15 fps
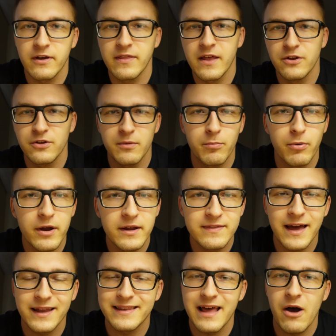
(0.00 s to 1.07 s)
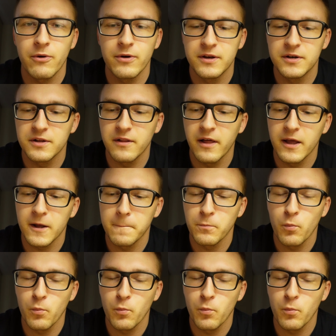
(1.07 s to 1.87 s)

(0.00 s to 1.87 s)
And then you can break that down into like,